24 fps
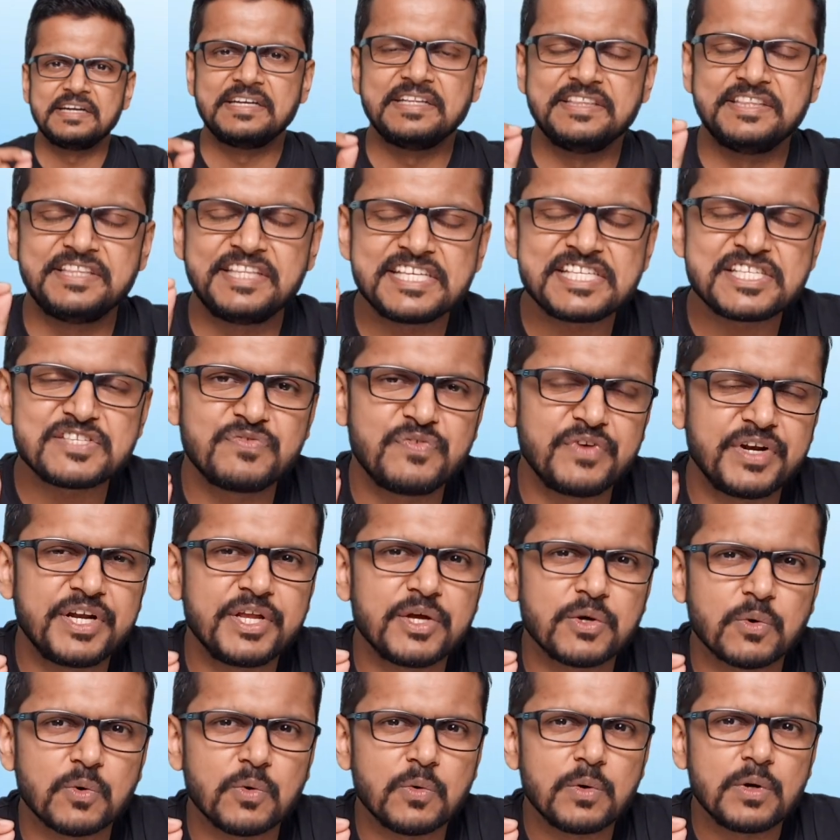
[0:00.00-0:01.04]
This
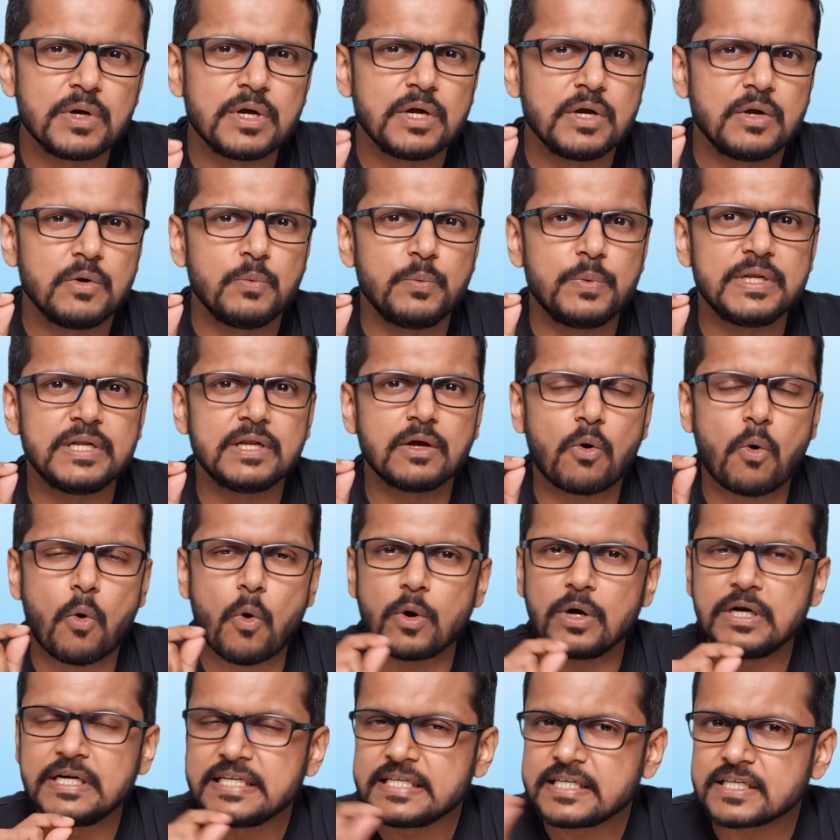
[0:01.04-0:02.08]
video will
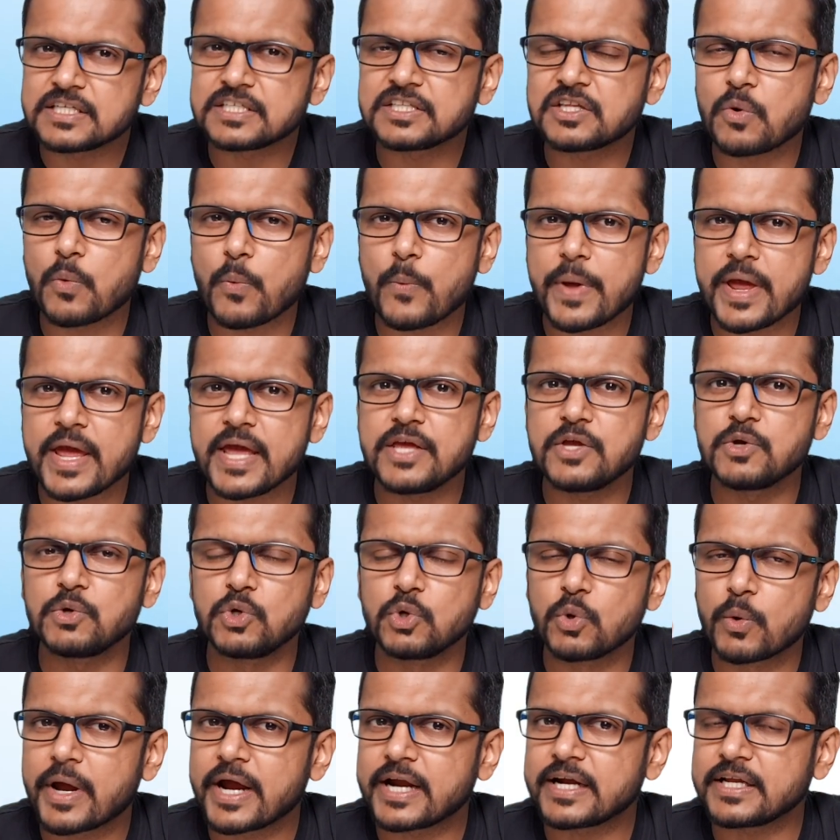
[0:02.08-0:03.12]
alter the way you
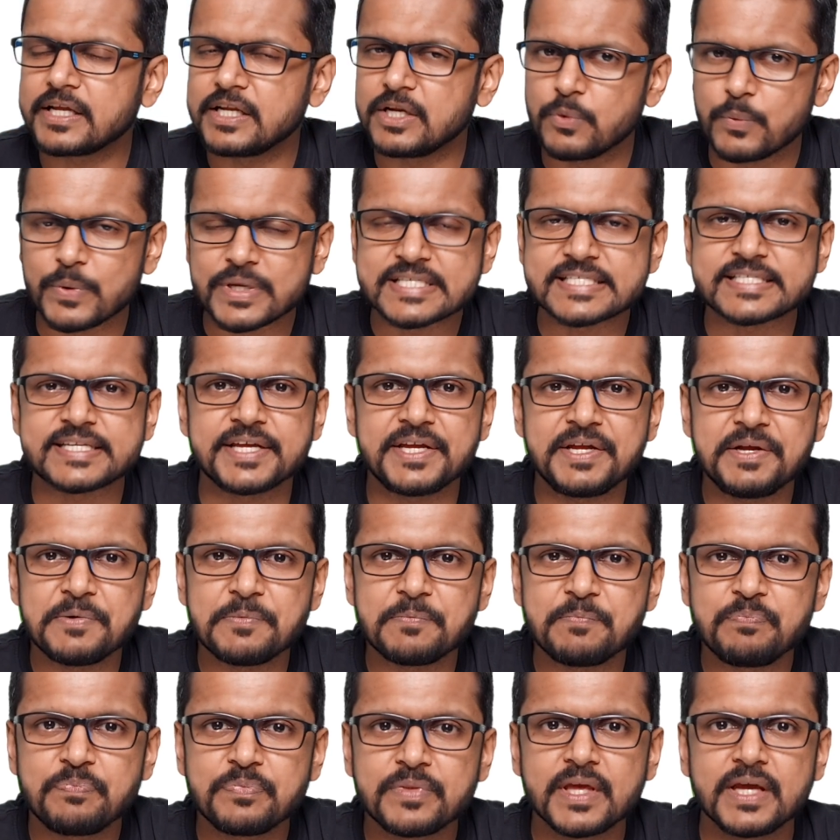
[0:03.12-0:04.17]
look at
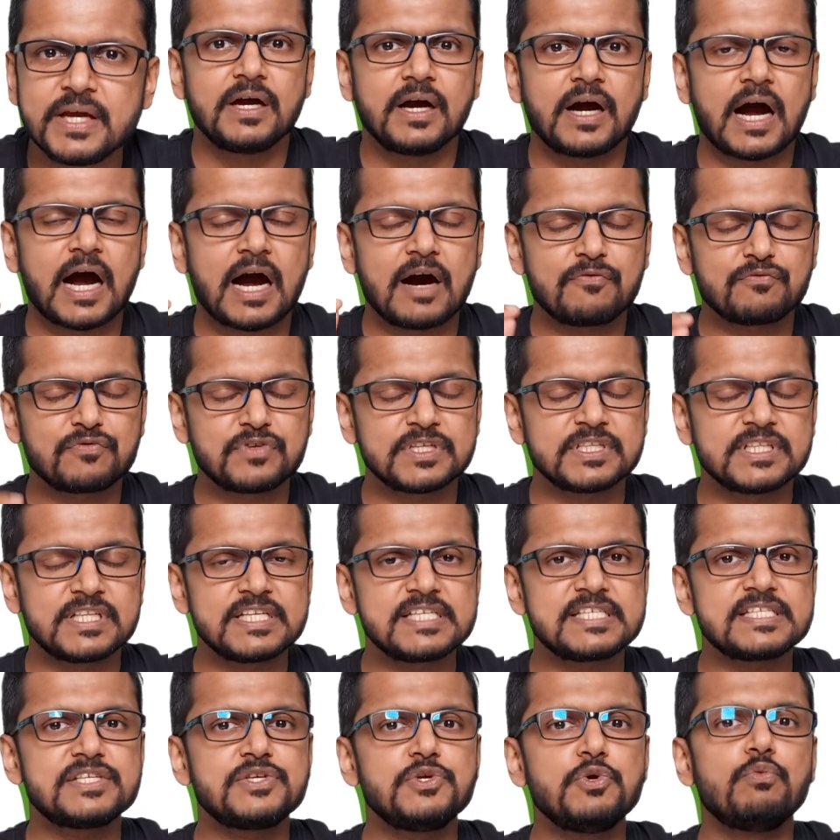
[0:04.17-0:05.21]
investing. After
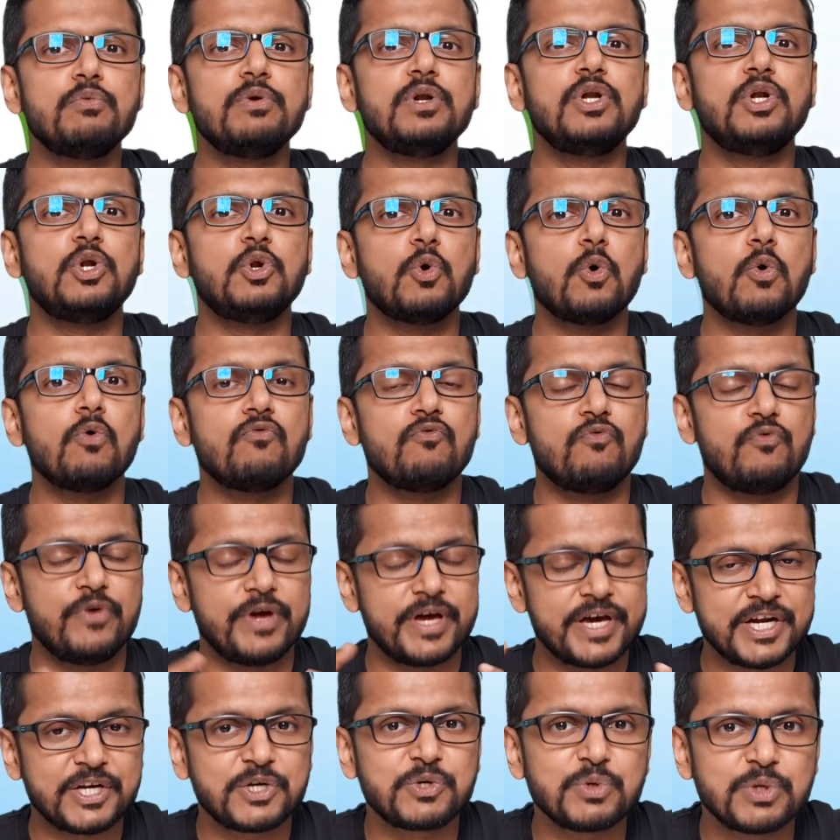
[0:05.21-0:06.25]
this, you will know
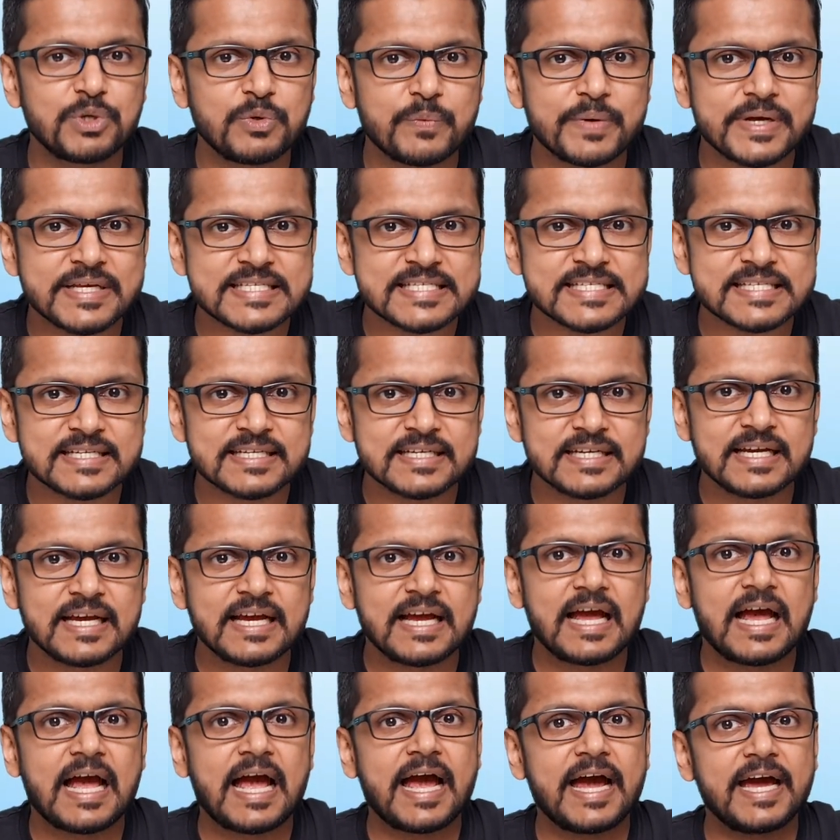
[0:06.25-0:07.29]
where to invest
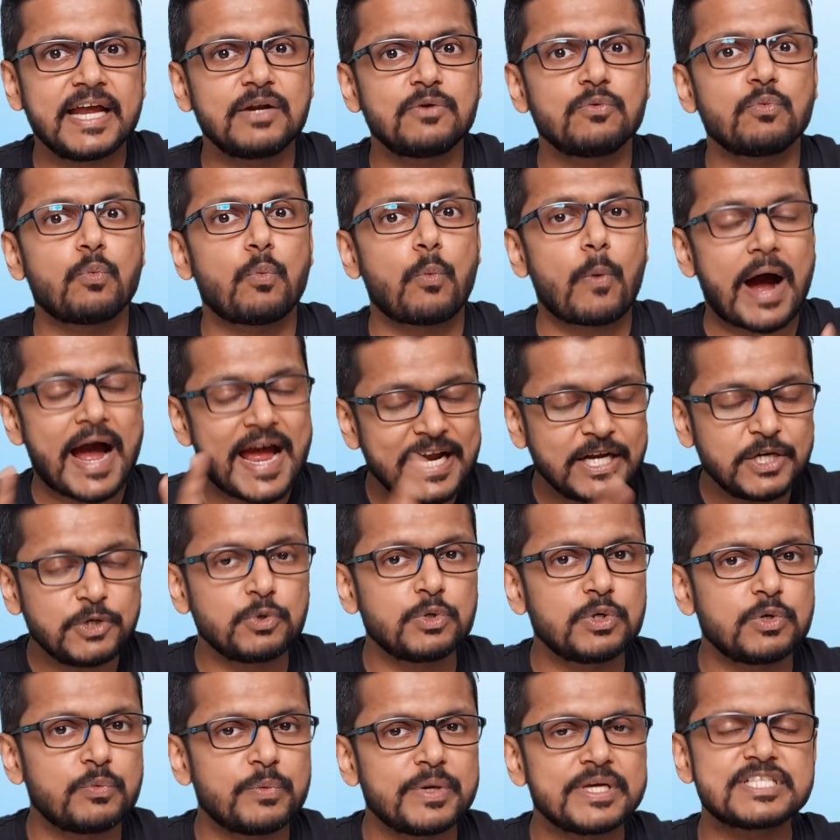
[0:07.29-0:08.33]
and why
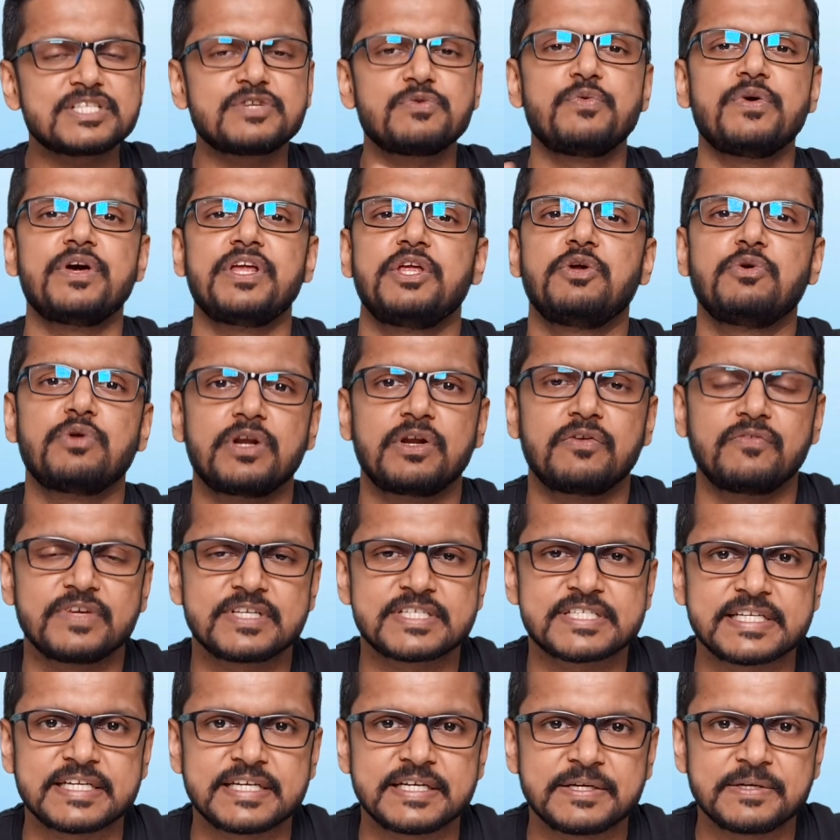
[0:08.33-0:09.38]
to invest where you're
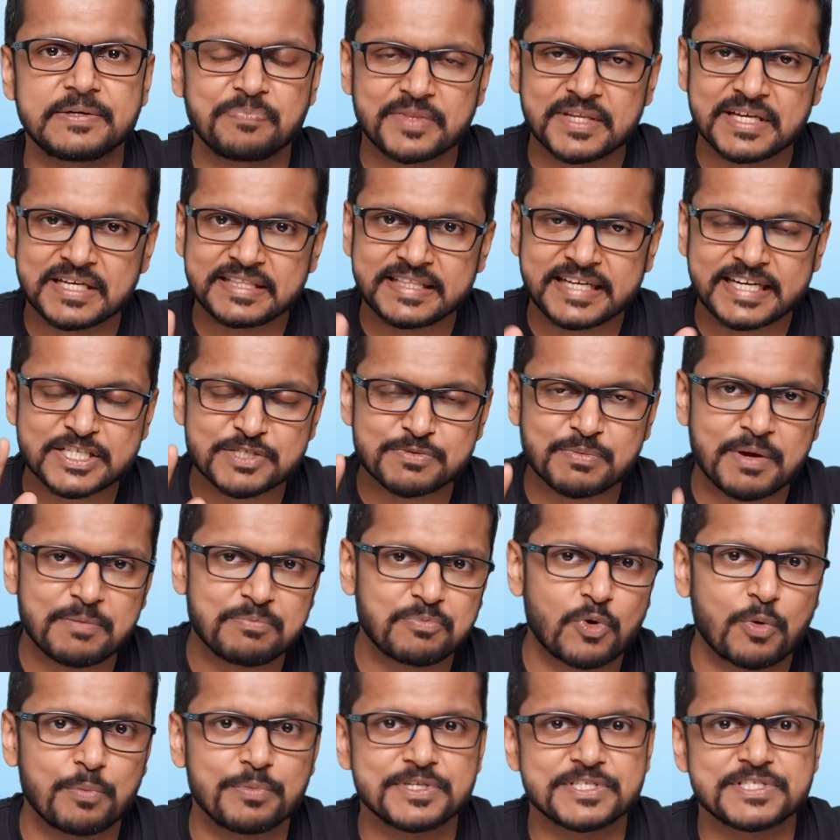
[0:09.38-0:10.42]
investing. That's my
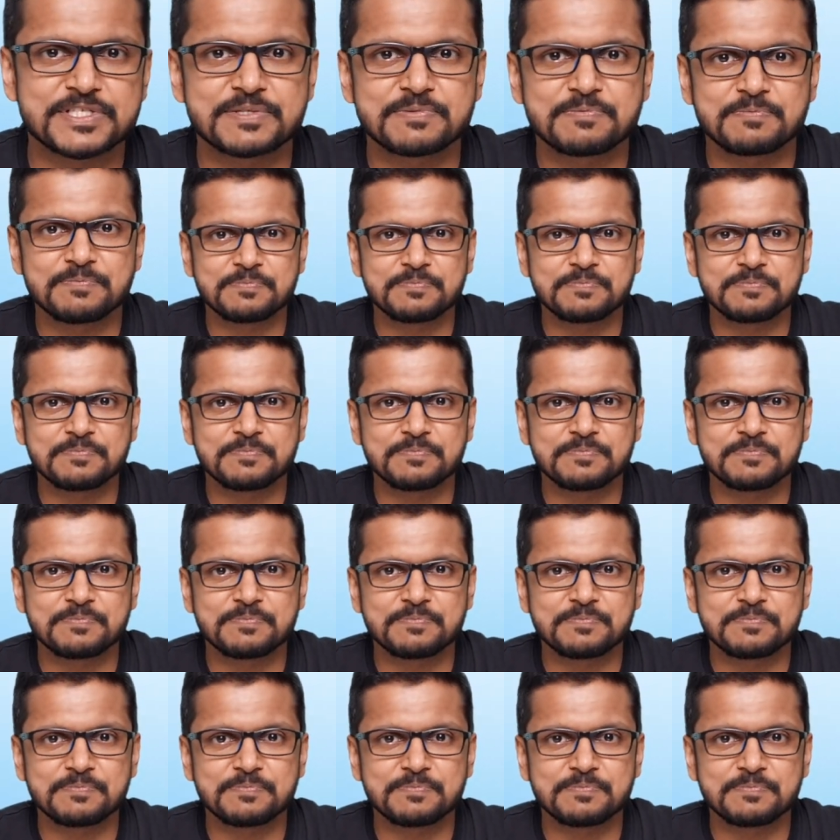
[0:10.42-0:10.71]
promise.